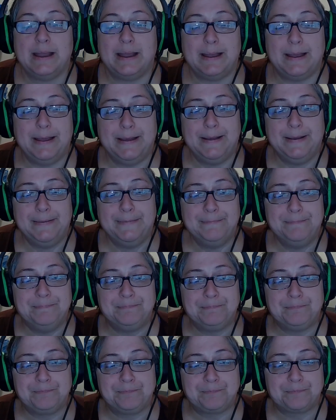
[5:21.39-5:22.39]
Um,
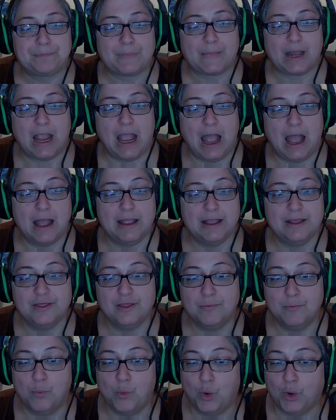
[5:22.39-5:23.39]
in the
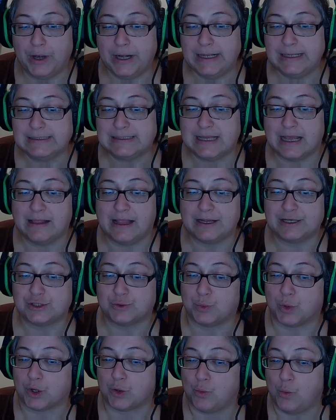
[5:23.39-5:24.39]
mornings, I like to
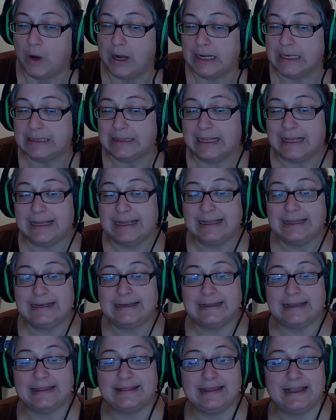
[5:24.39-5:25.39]
work one
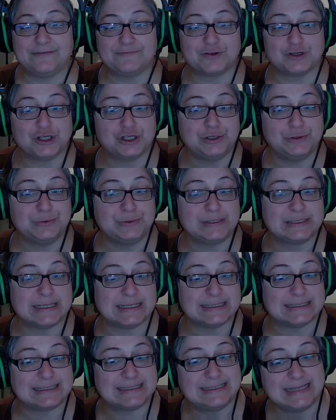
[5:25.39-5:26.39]
client. In the afternoons,
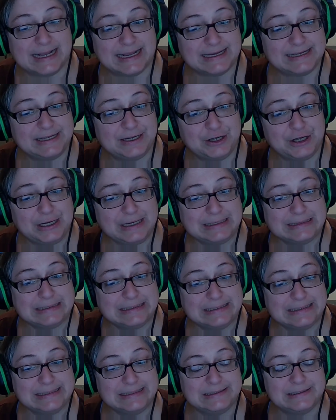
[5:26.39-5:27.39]
a secondary
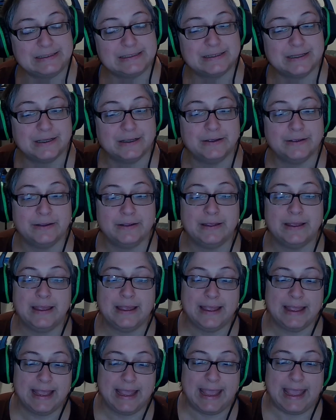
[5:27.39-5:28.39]
client.
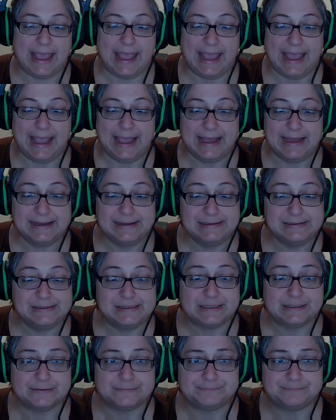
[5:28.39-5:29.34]
And